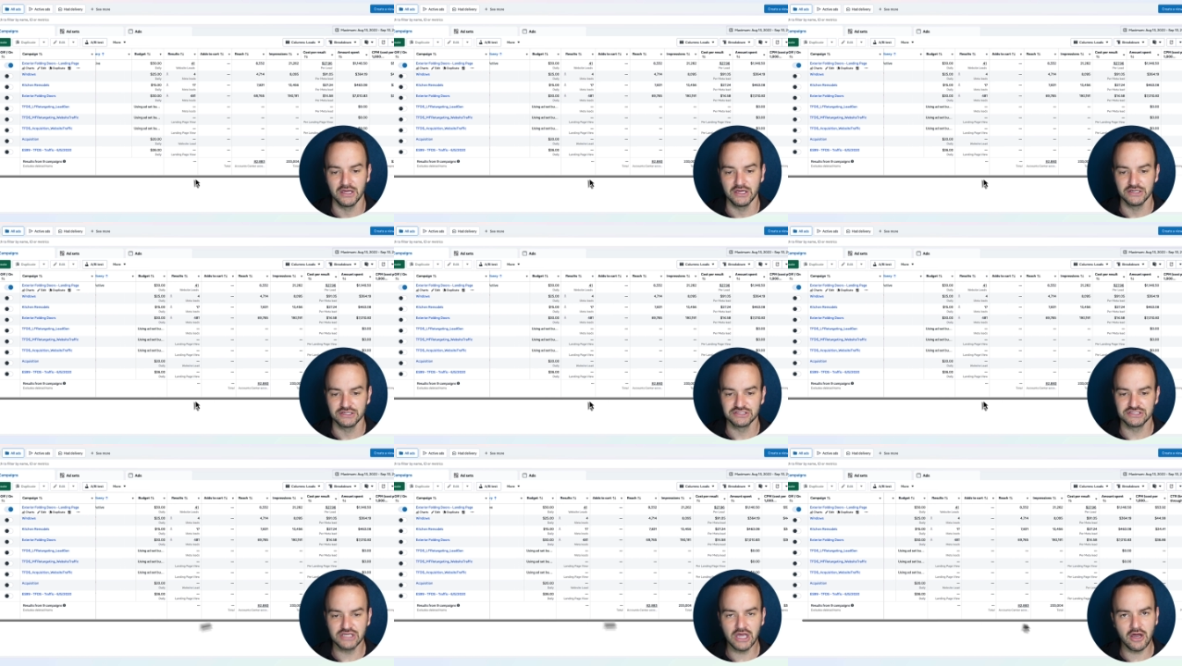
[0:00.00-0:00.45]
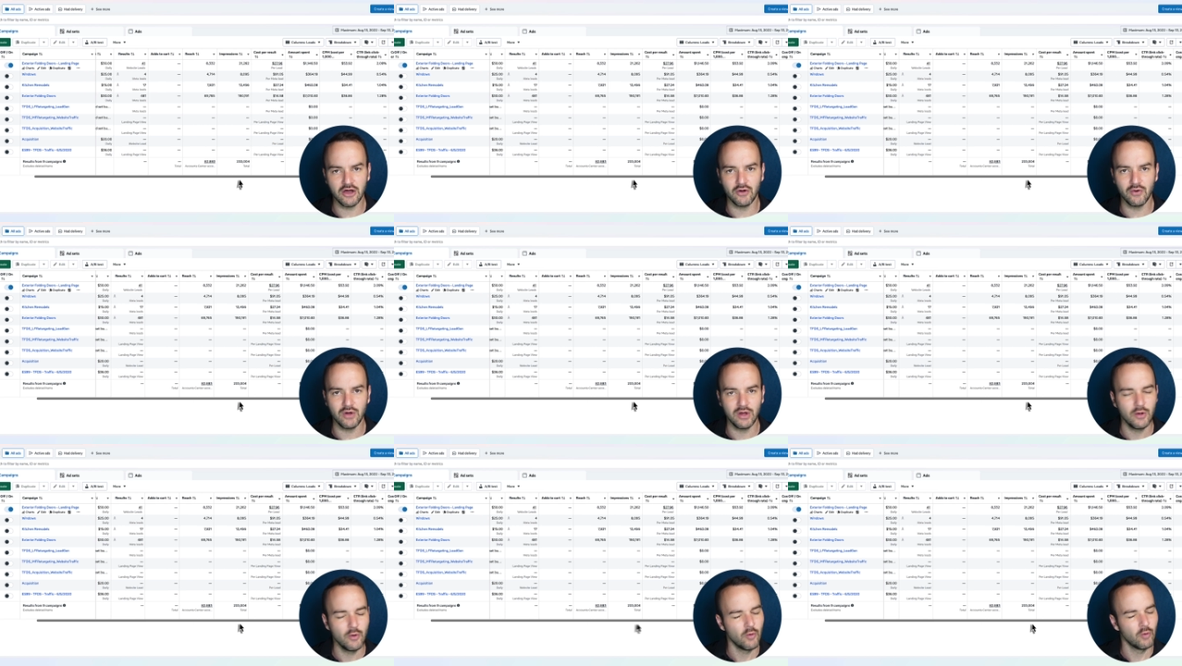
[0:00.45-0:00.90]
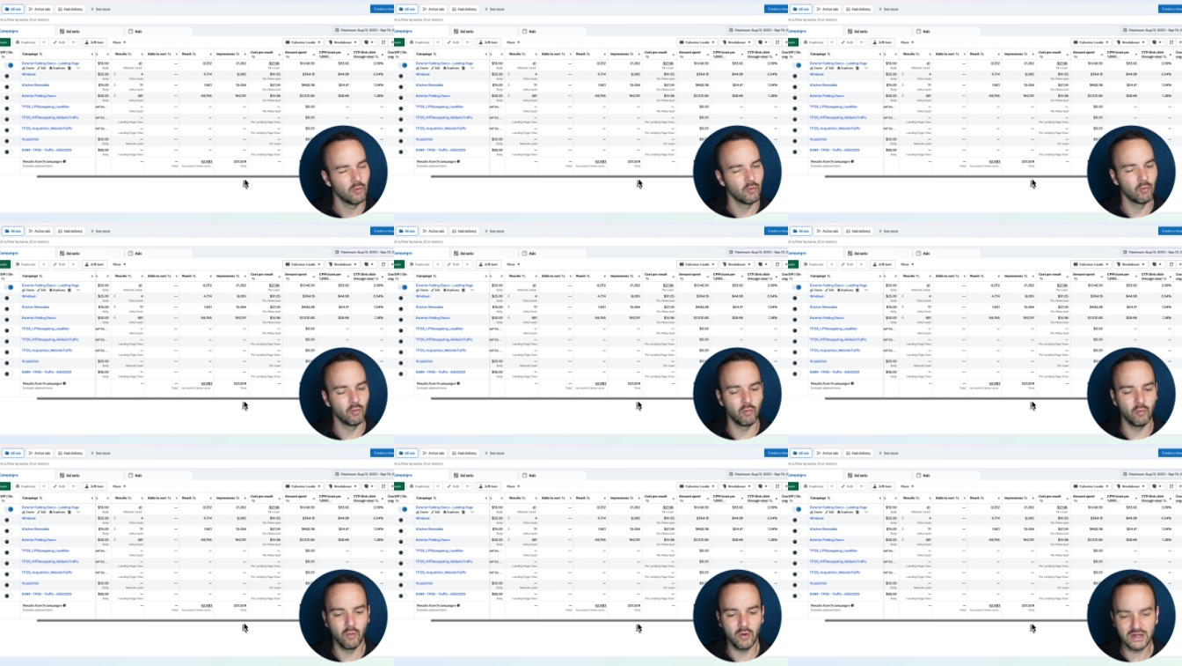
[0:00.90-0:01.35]
So
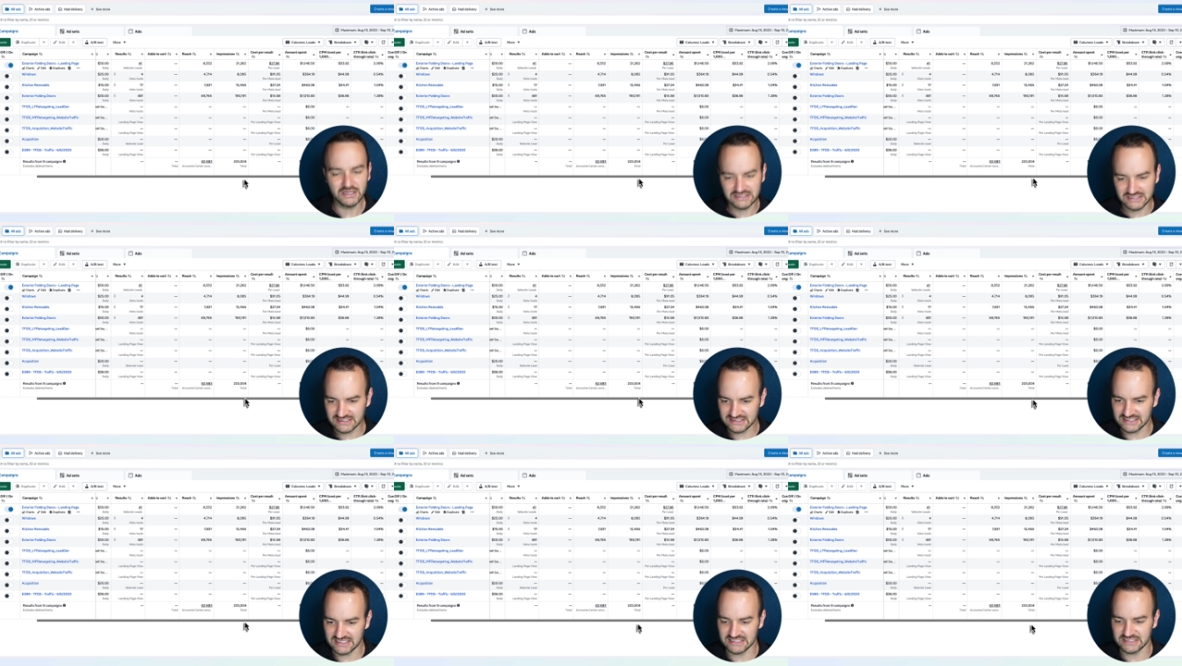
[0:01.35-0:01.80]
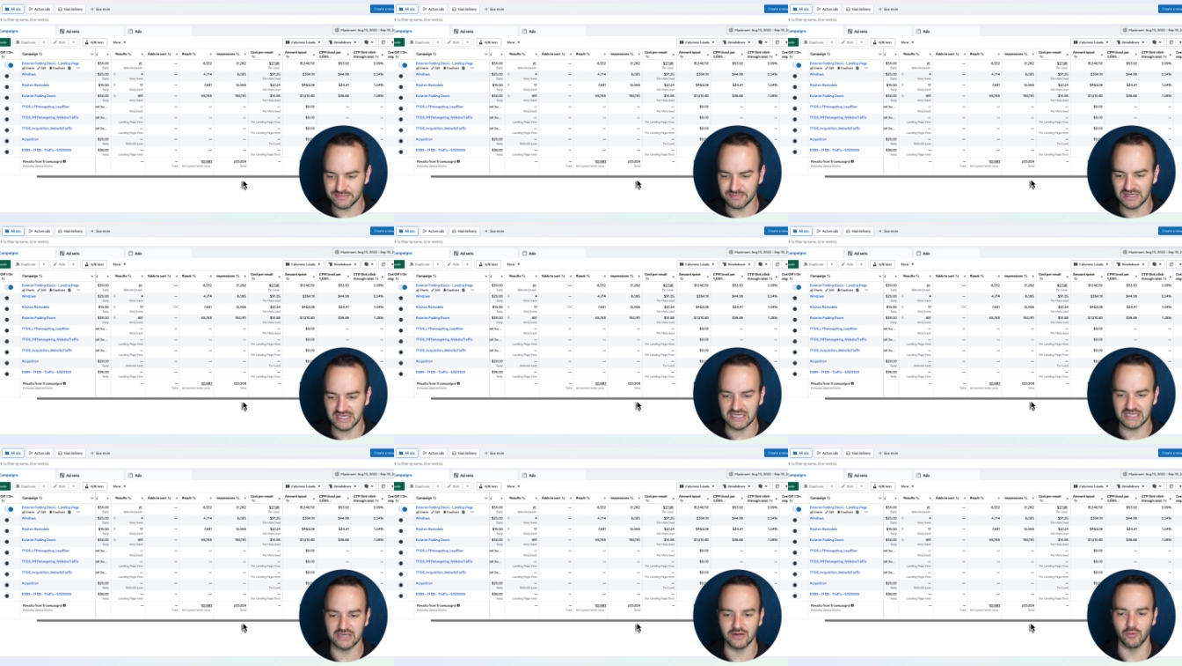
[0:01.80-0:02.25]
what does this mean